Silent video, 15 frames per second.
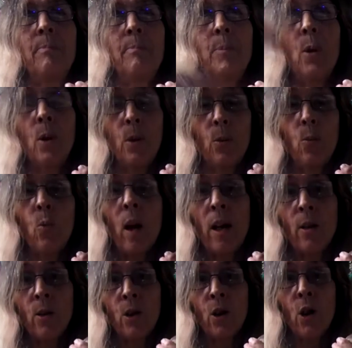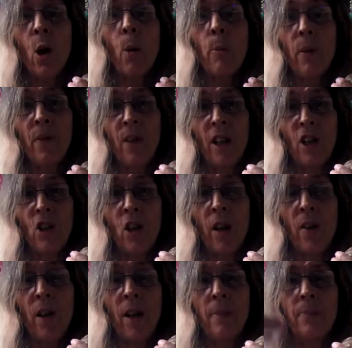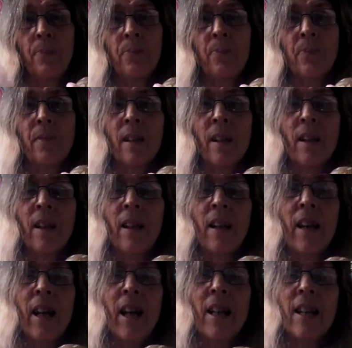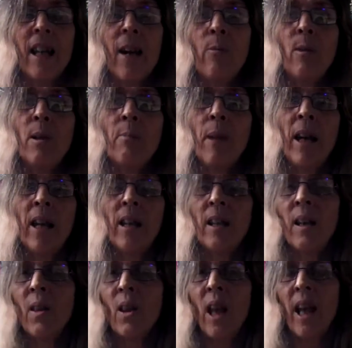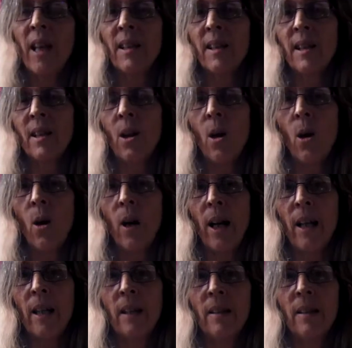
put one on top of each other, and that would make it 1,000 high,